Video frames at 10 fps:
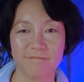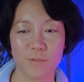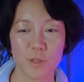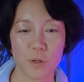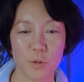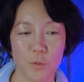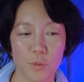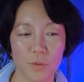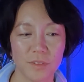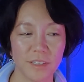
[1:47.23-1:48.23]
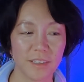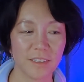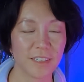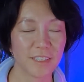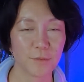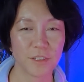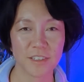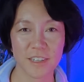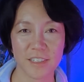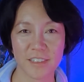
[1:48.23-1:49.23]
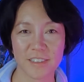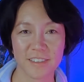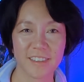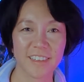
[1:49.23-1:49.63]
So, well, let's see where this takes us.